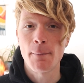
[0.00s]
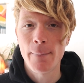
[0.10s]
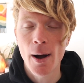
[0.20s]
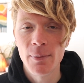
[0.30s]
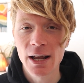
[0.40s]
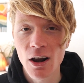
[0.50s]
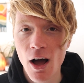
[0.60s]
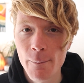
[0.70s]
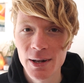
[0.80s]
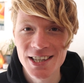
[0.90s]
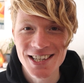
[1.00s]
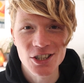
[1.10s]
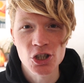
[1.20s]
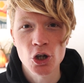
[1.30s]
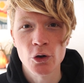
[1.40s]
some public liability
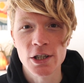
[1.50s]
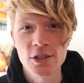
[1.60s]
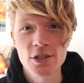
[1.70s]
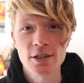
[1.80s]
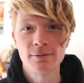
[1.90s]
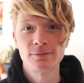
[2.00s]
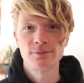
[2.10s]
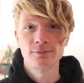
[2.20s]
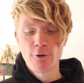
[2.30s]
insurance. Number